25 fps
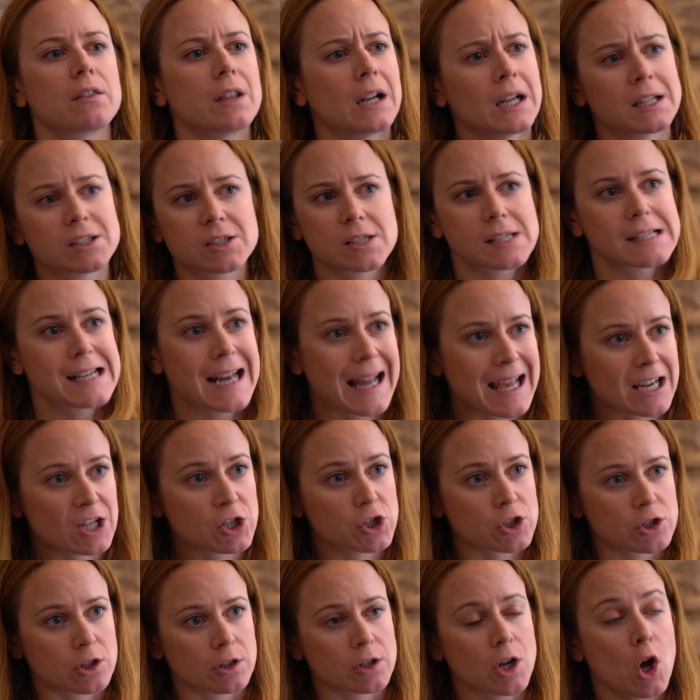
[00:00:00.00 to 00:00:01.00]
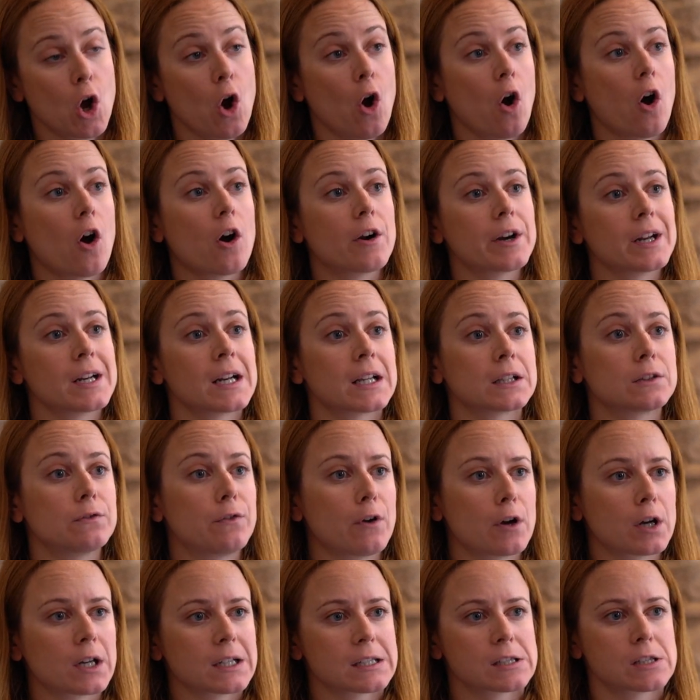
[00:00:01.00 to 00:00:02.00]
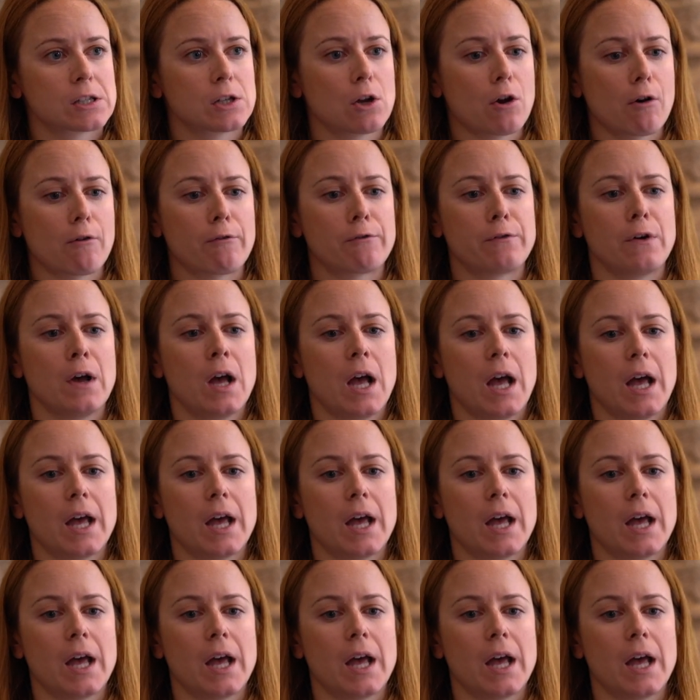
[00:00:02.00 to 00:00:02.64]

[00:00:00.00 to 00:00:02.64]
legislation, or an advocacy of